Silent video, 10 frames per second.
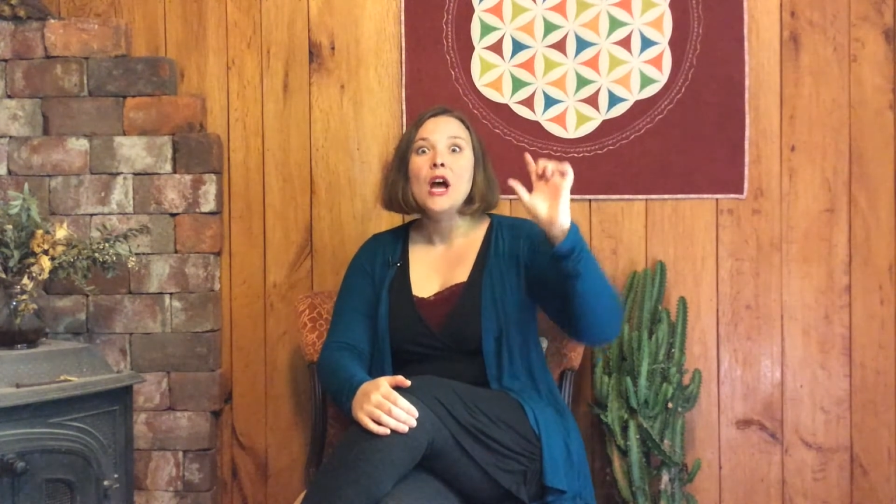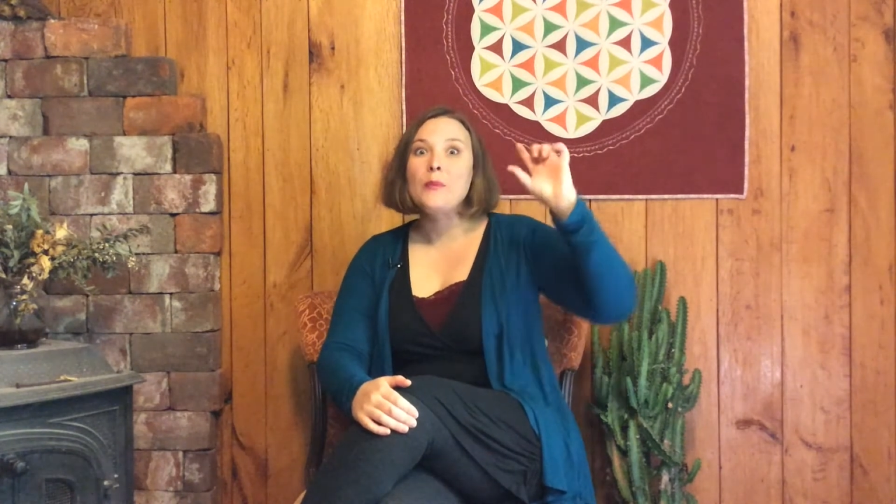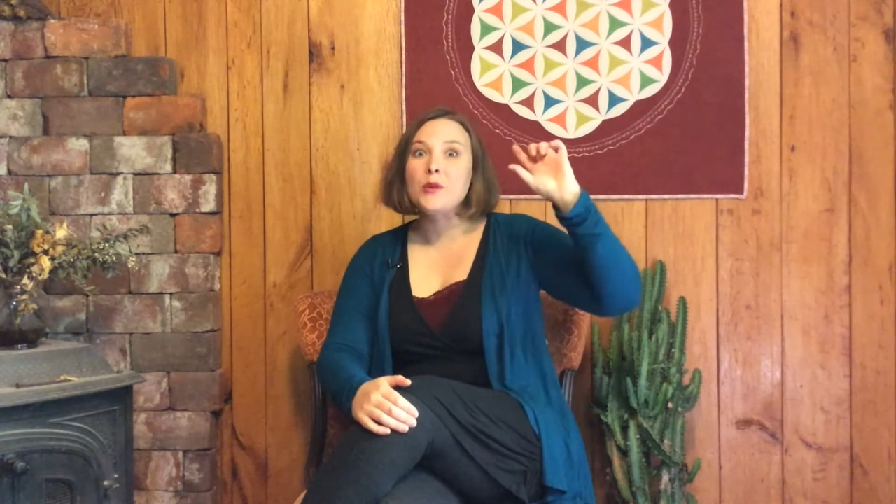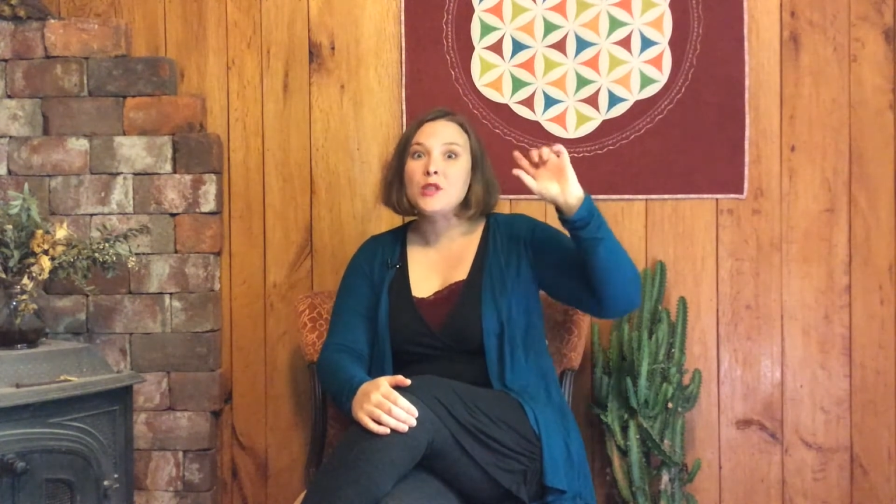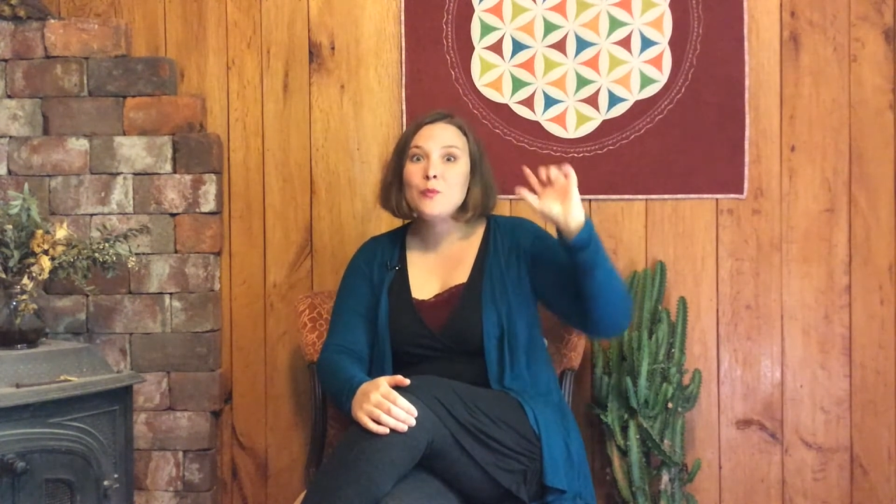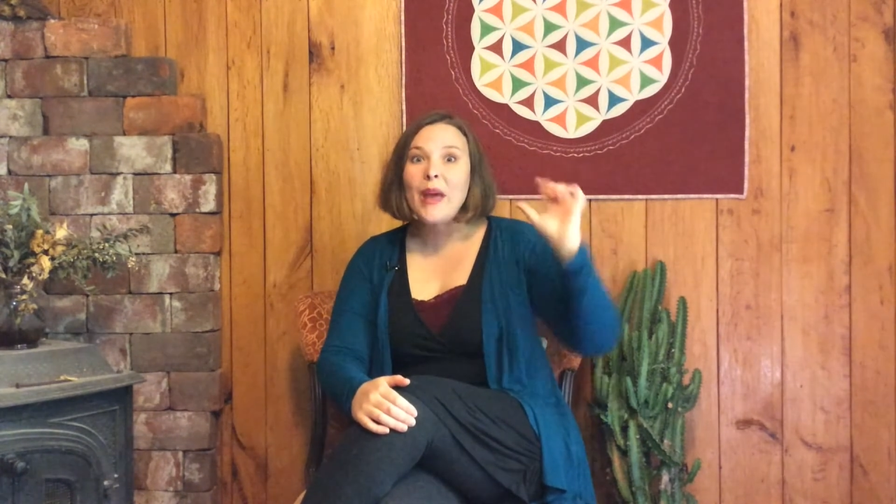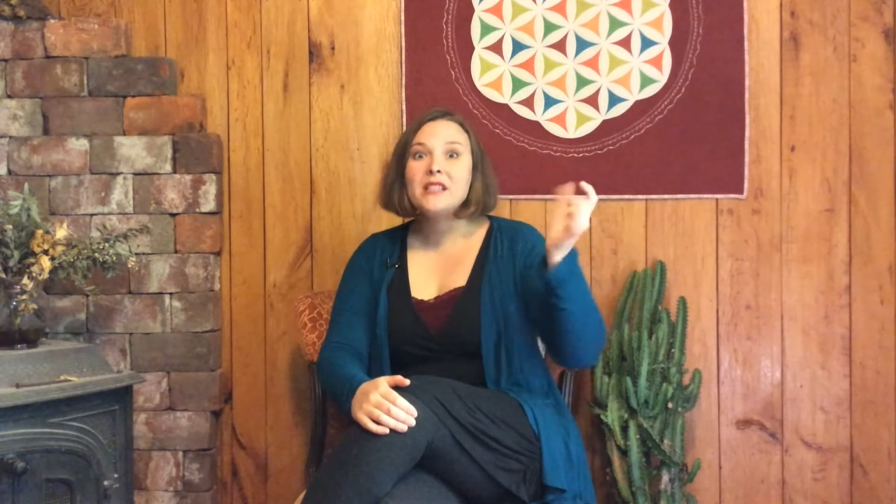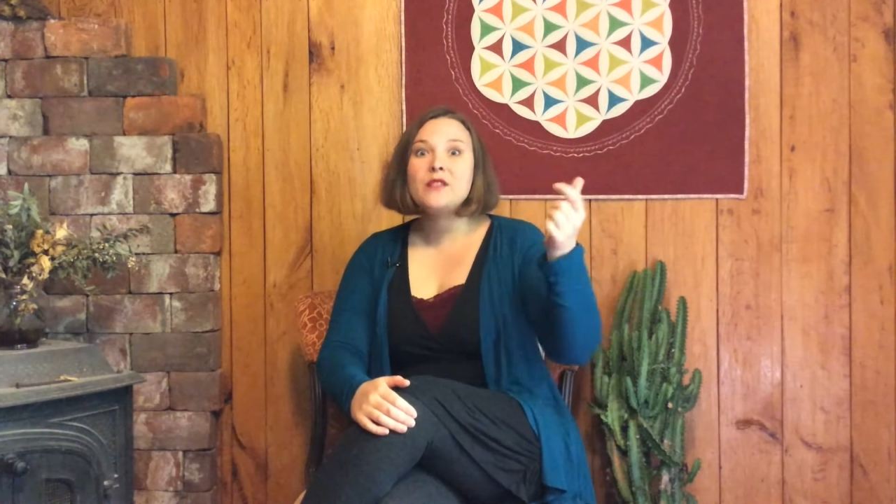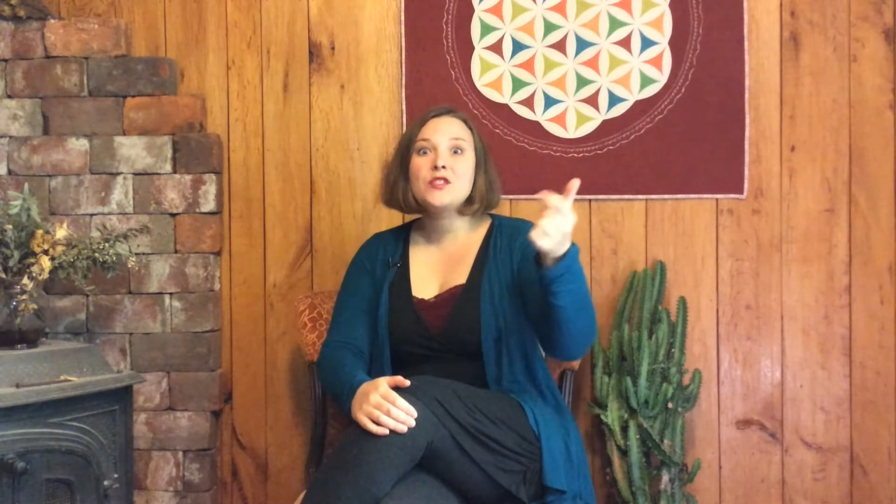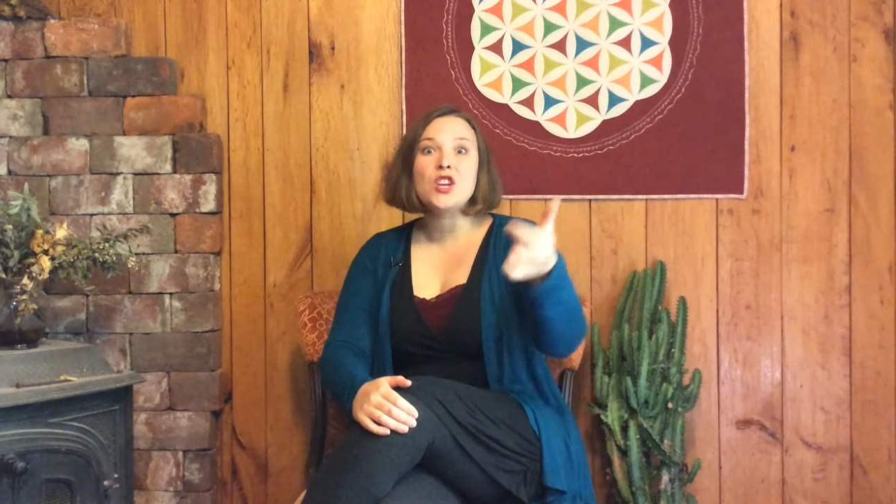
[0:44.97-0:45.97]
a
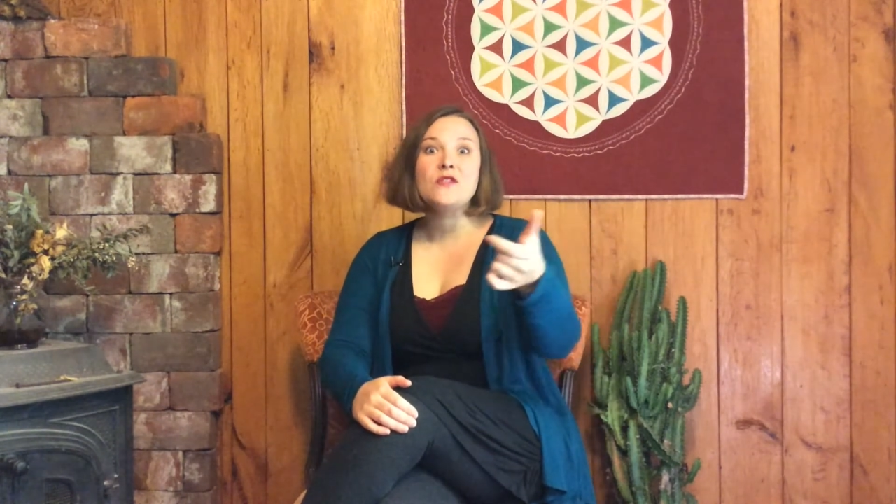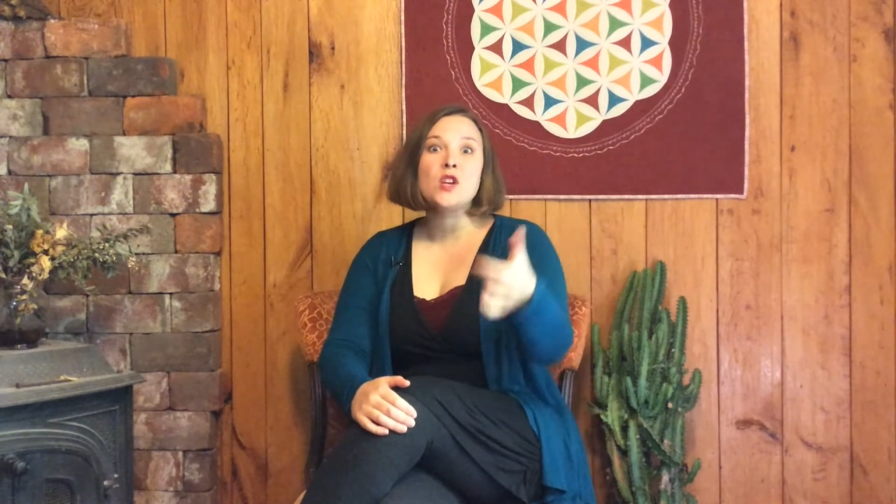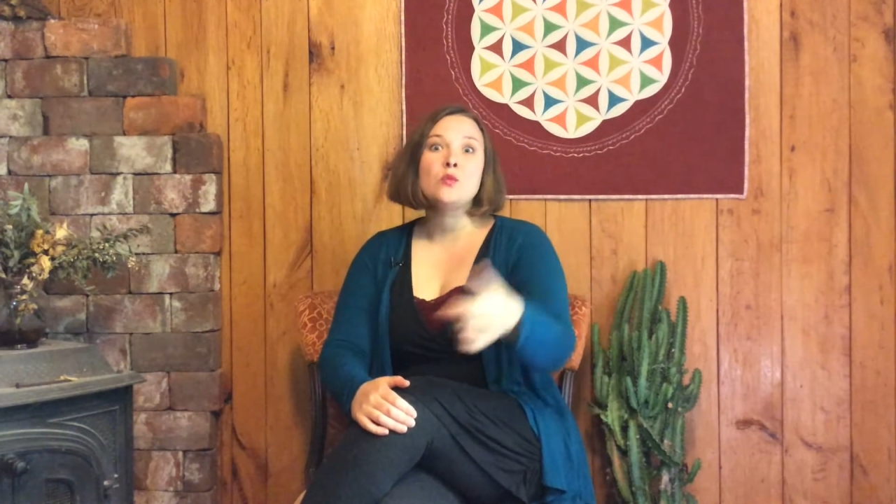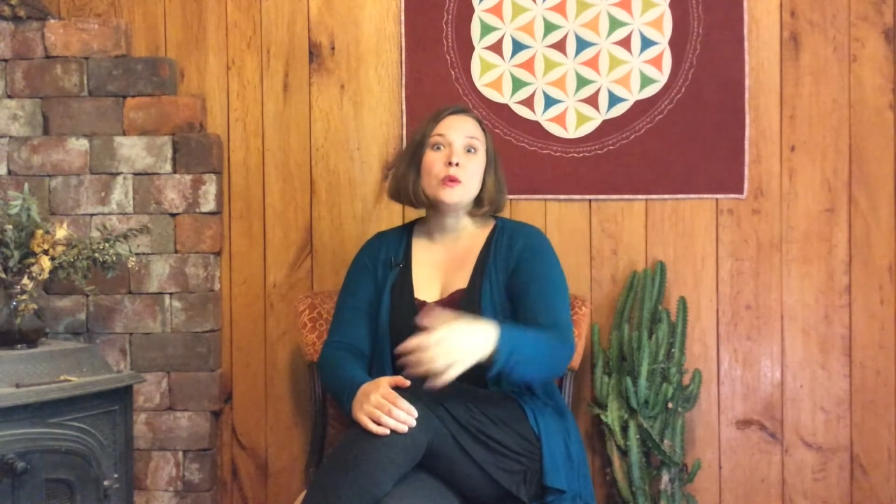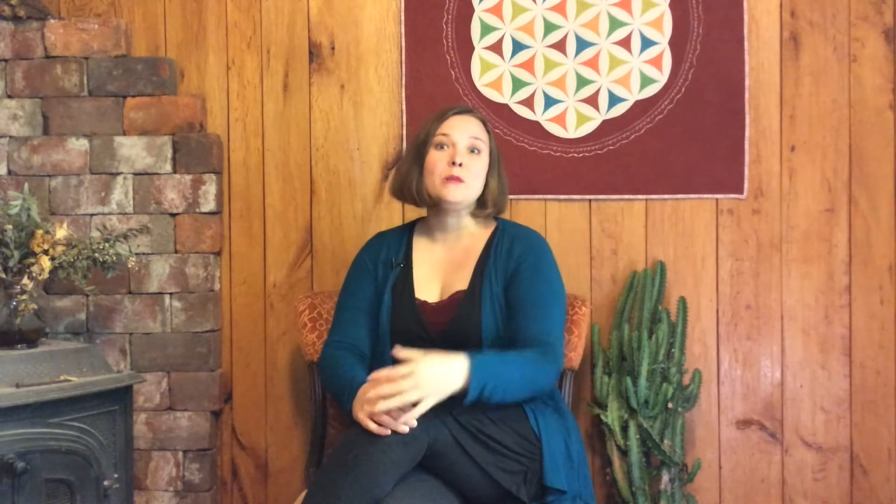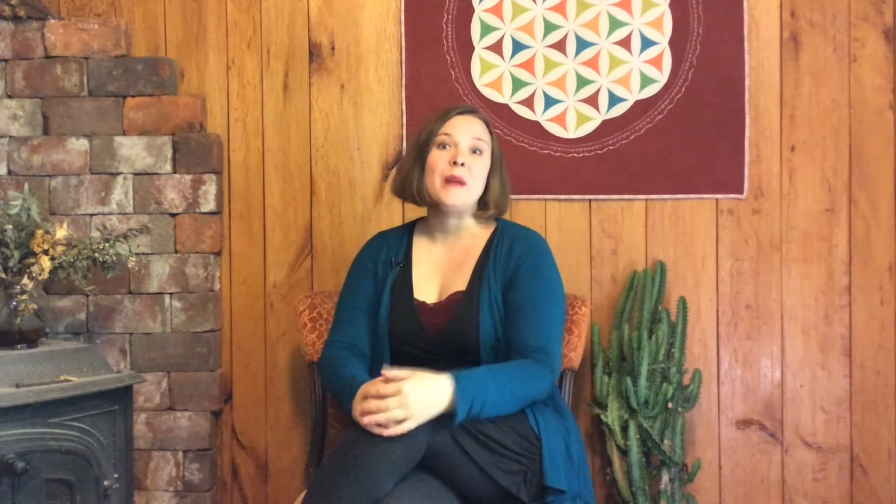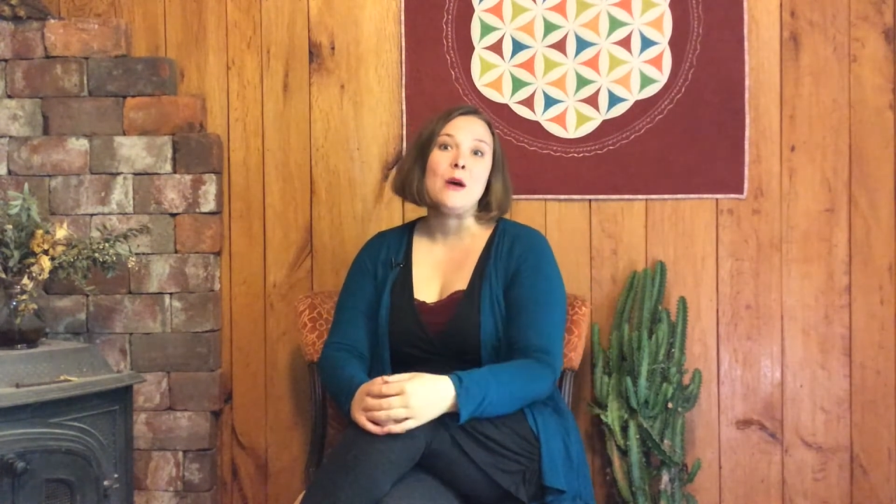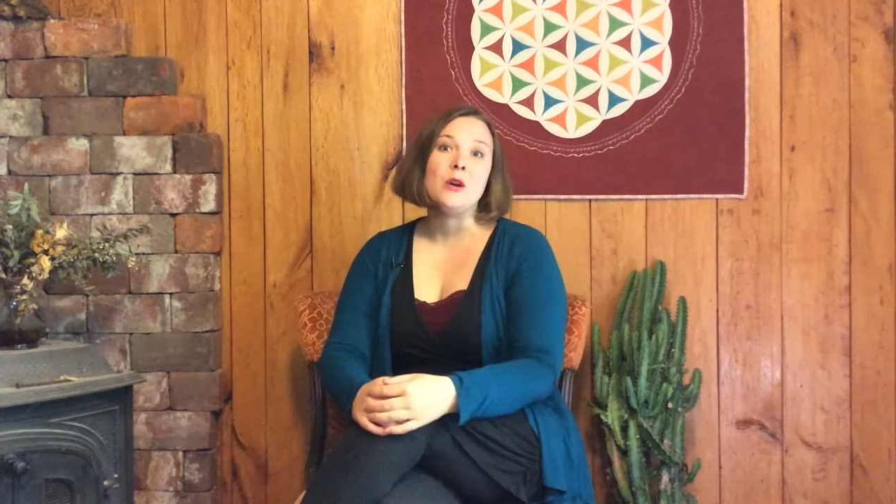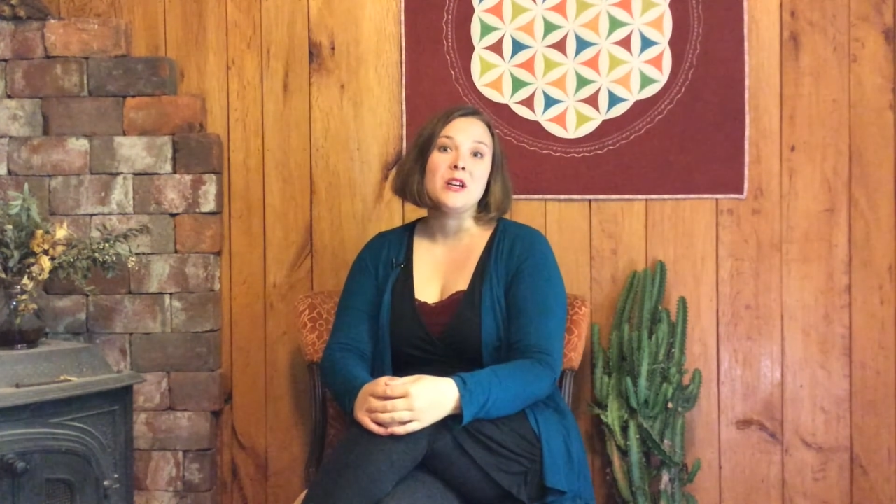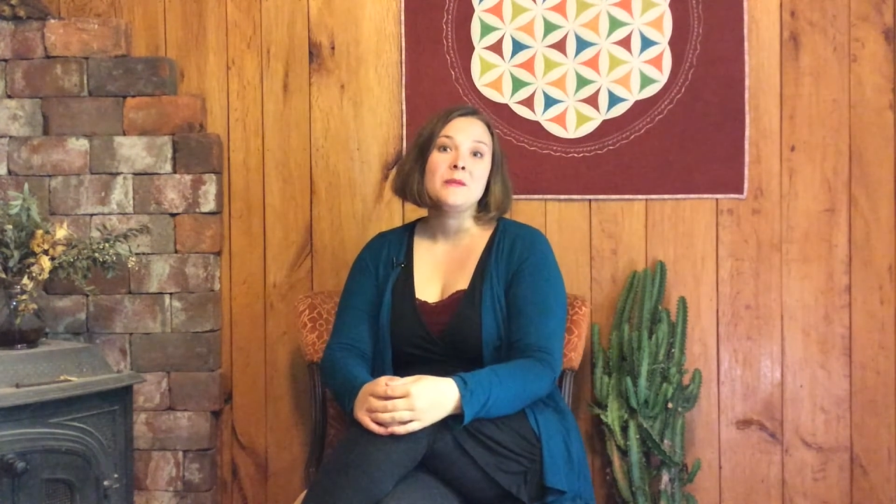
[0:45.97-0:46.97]
perspective shift on
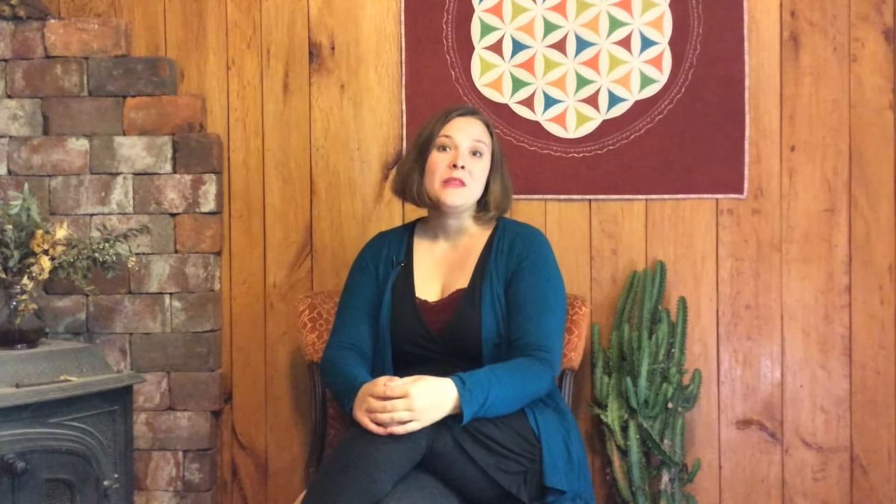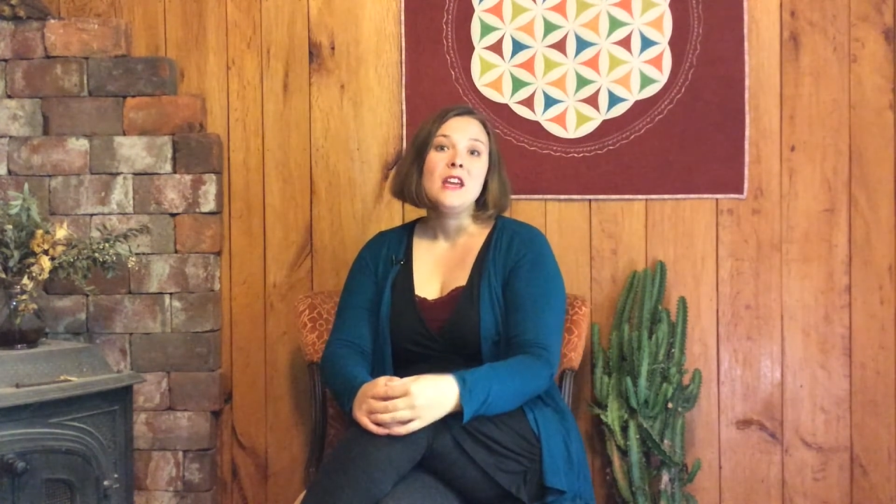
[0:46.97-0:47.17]
willpower